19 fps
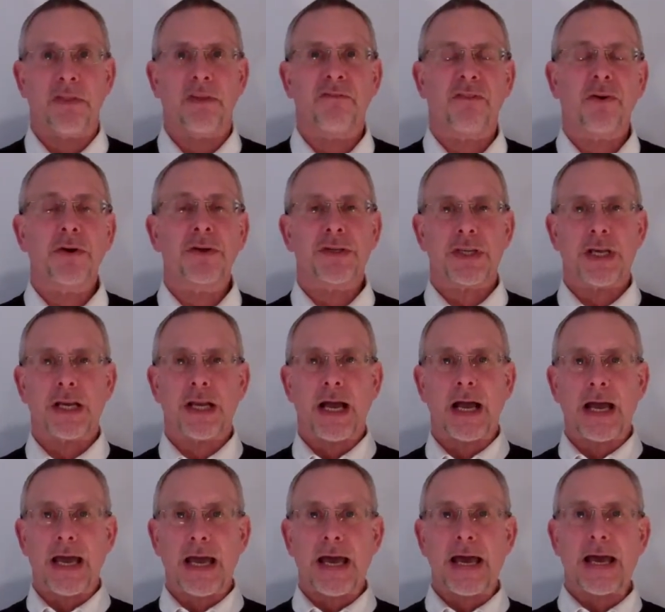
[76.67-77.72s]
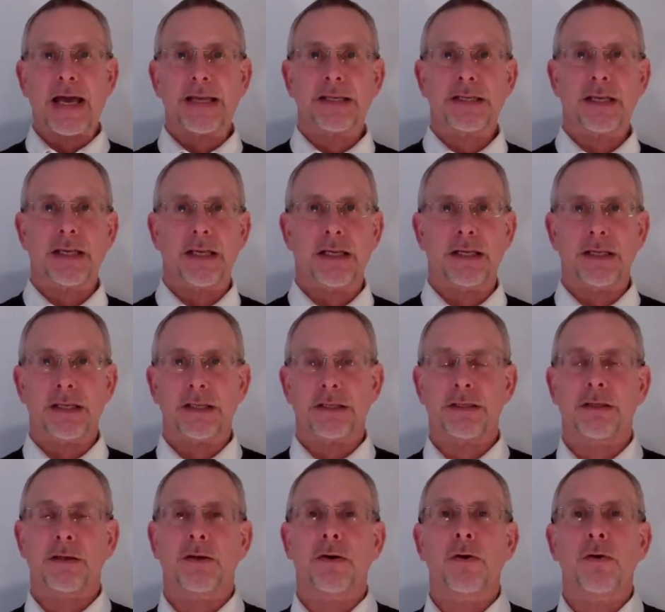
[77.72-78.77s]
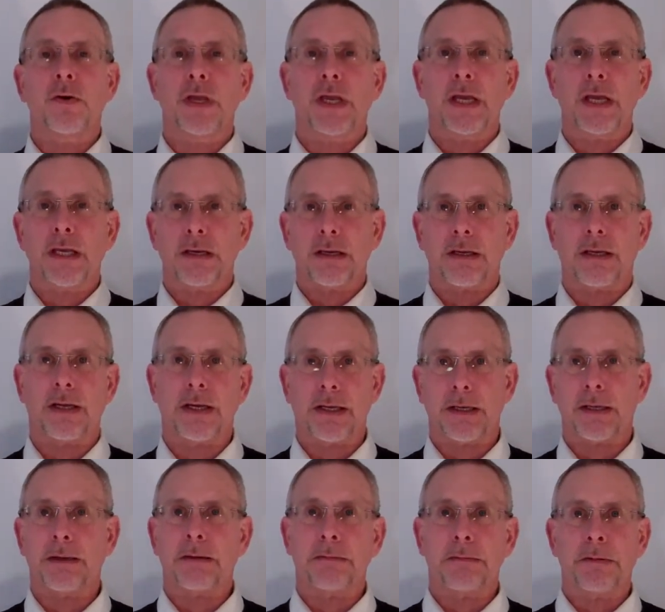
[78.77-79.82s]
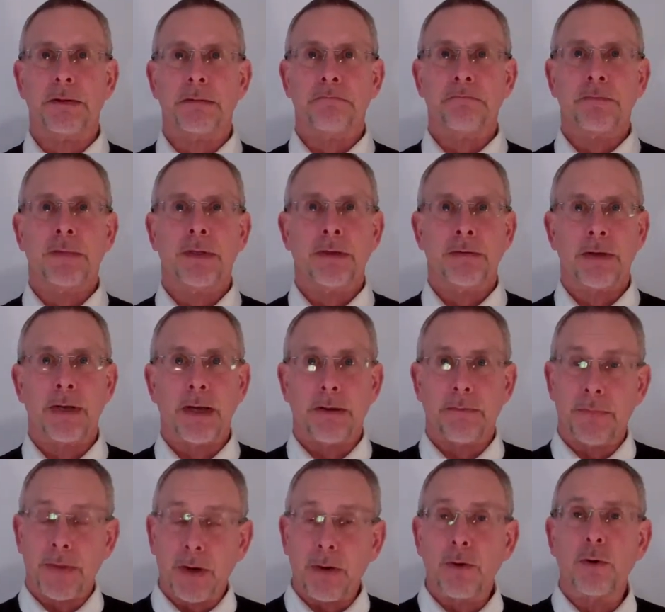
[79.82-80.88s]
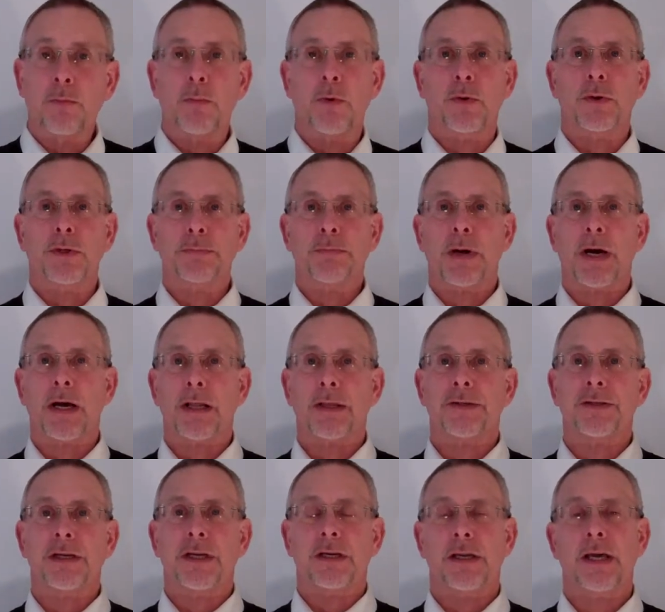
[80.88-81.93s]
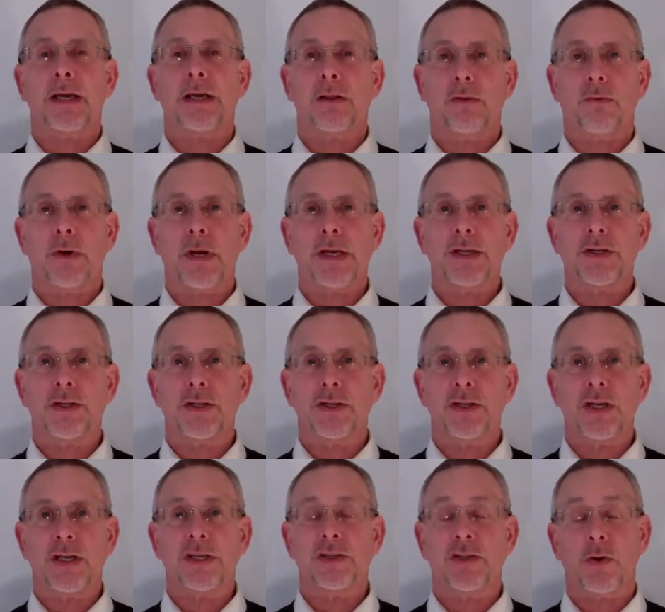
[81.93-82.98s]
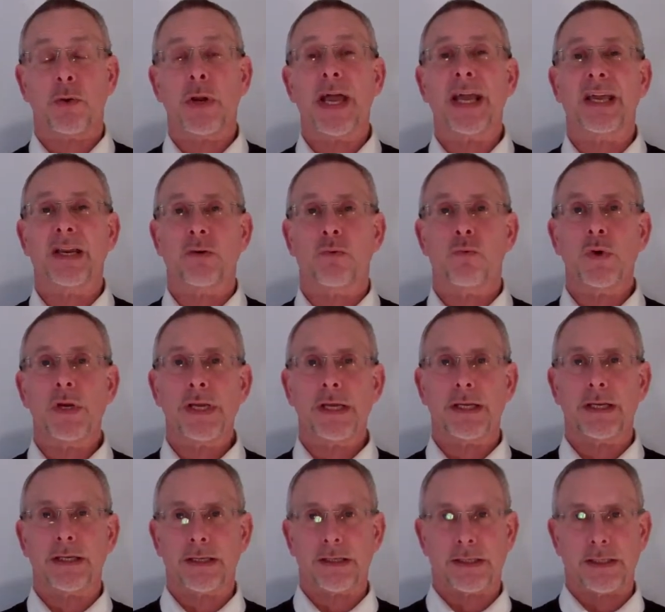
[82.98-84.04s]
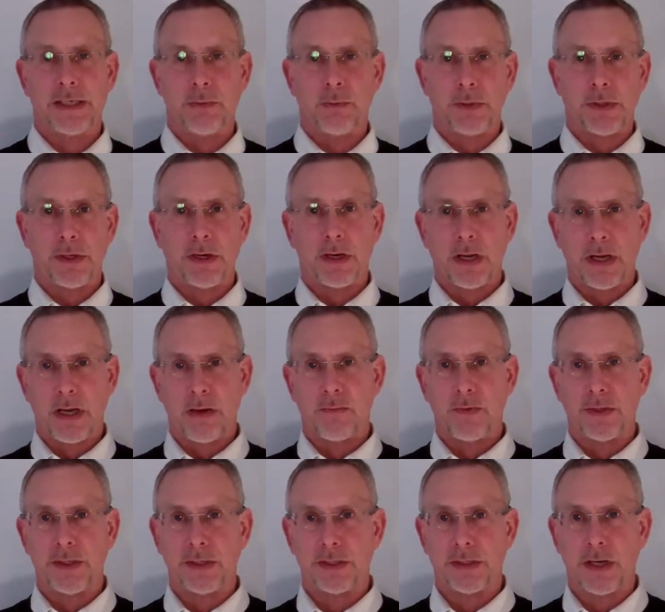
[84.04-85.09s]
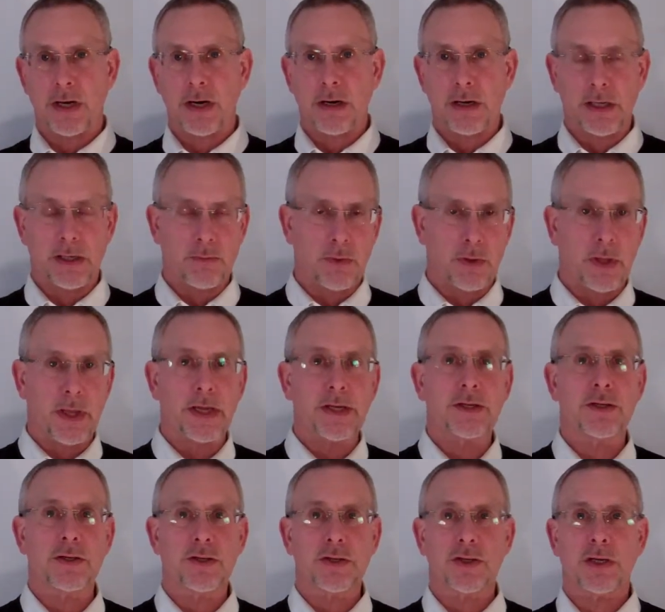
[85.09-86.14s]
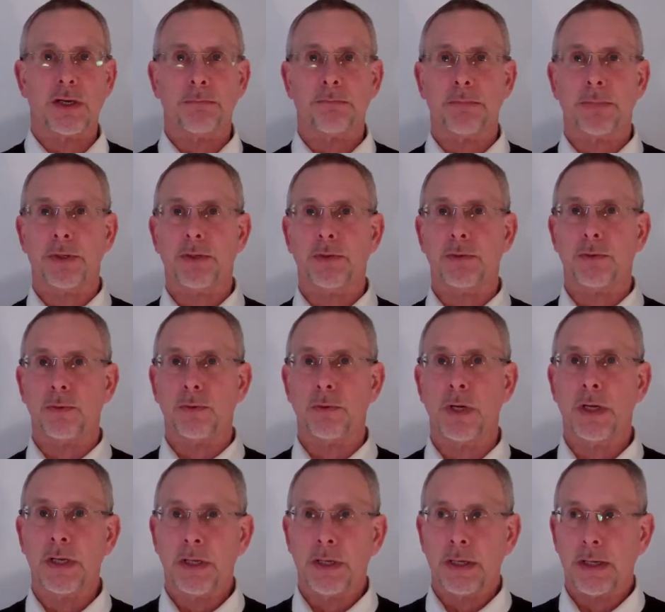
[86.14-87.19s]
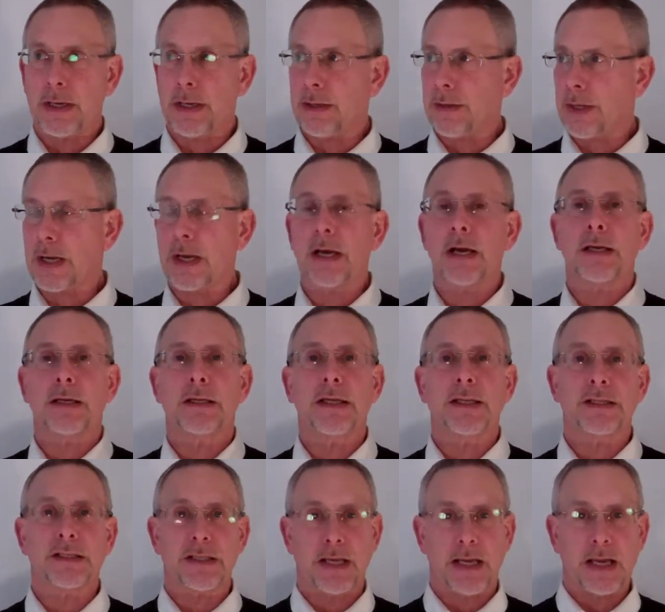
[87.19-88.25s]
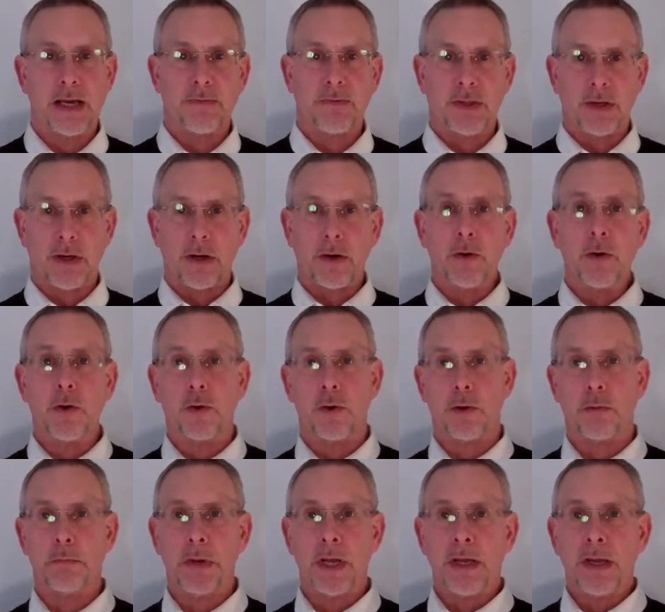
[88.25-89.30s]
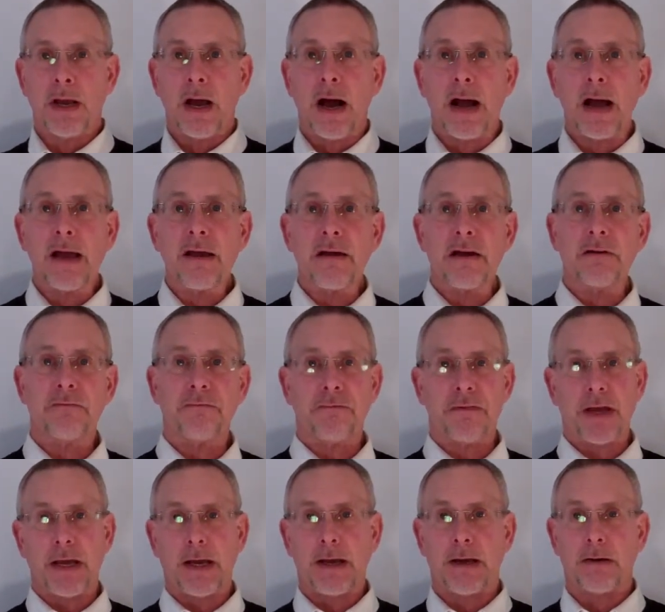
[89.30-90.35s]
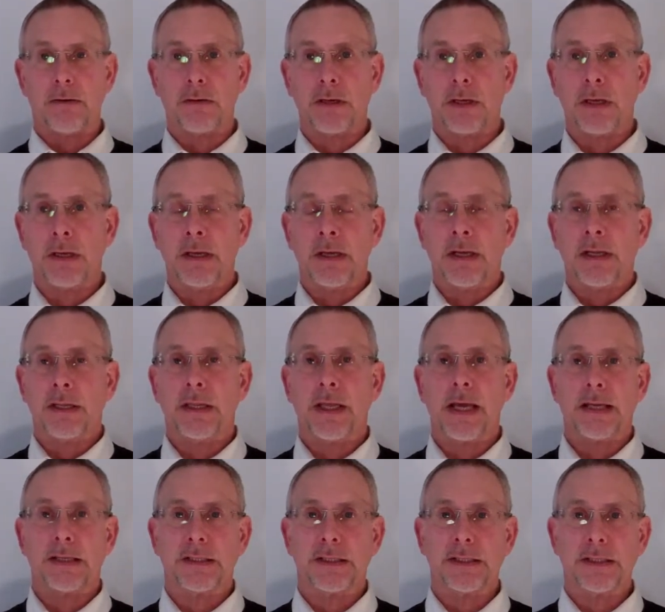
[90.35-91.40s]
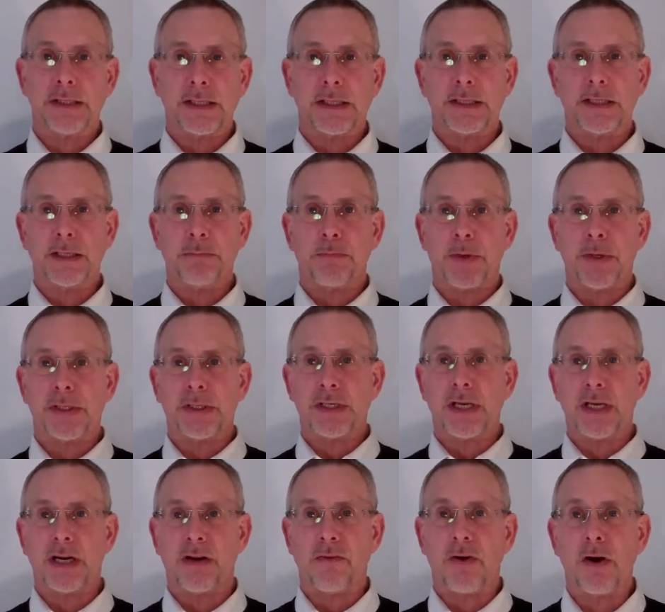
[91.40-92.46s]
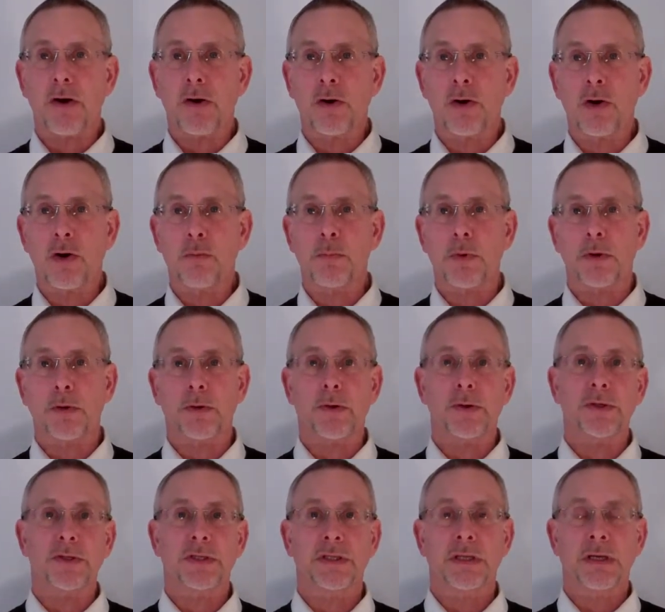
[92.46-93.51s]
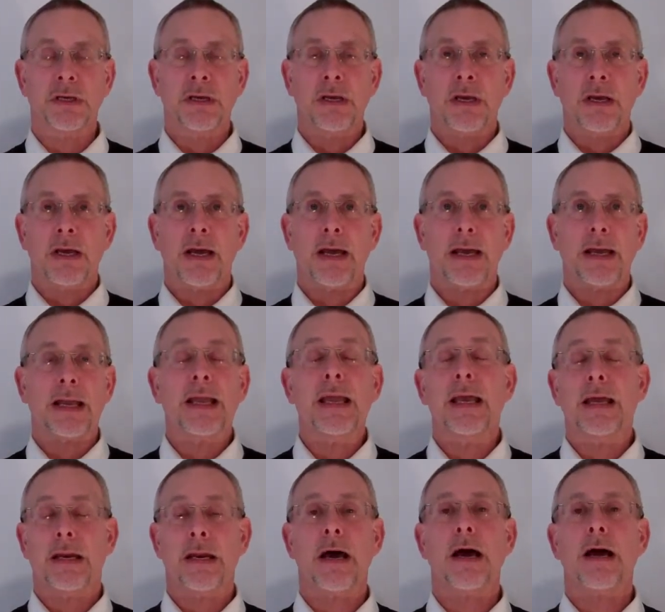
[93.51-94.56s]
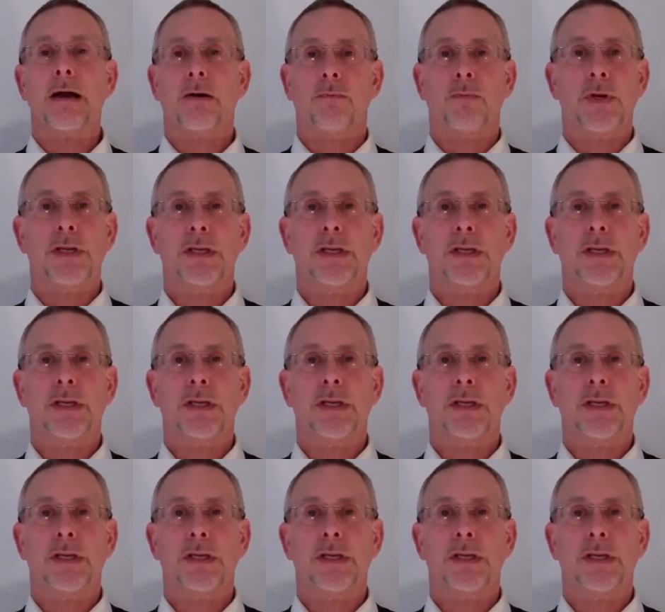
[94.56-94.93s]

first thing I ask is to go get their homeowner's policy and declaration sheet so that I can read it to see what their coverages are in relationship to the contents they have in their home. I have found that 60% of all homeowners cannot